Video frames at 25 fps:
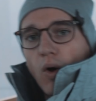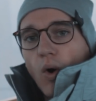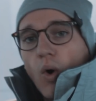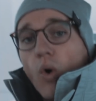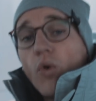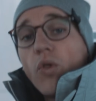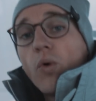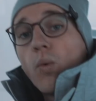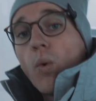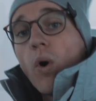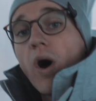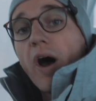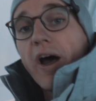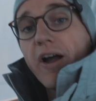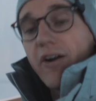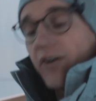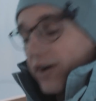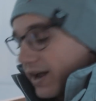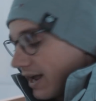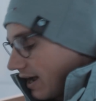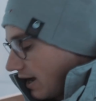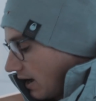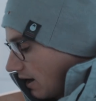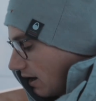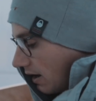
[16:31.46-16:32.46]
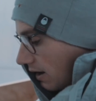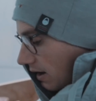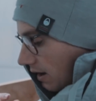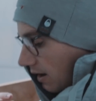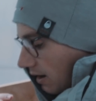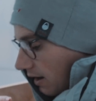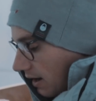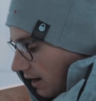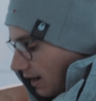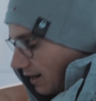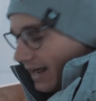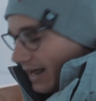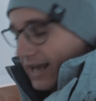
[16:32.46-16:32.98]
All the wiring
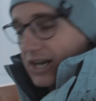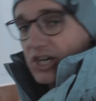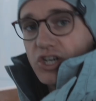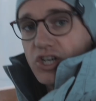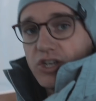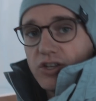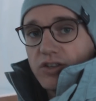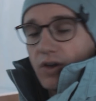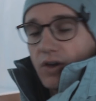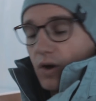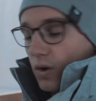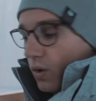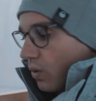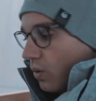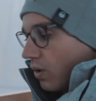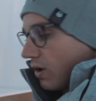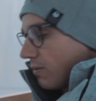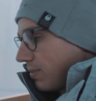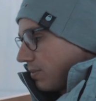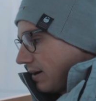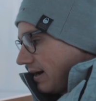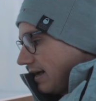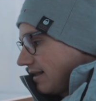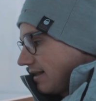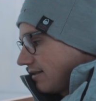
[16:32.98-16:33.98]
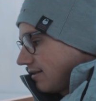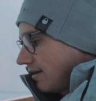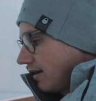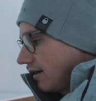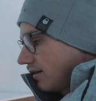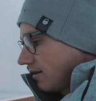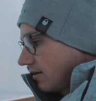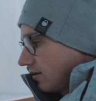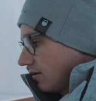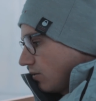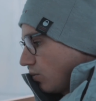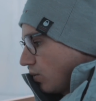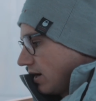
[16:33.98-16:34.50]
connections are all completed.
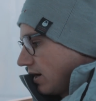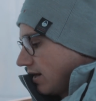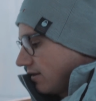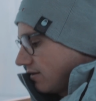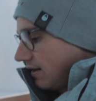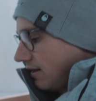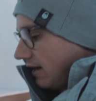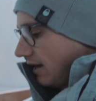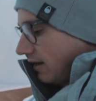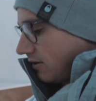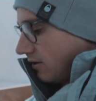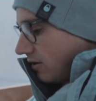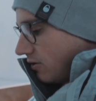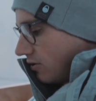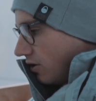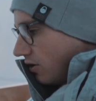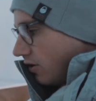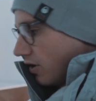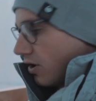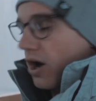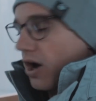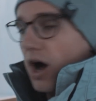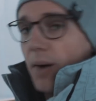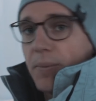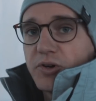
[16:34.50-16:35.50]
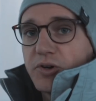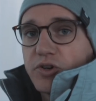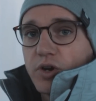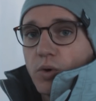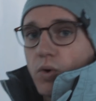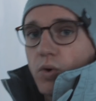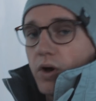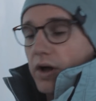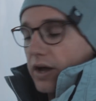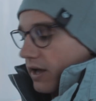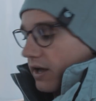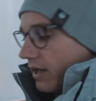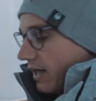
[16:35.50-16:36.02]
We just need to do the carpentry
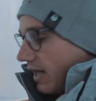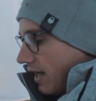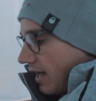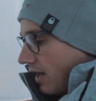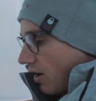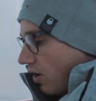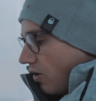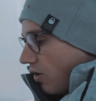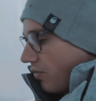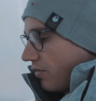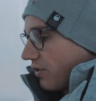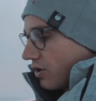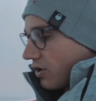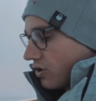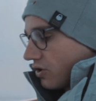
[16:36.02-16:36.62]
work here on the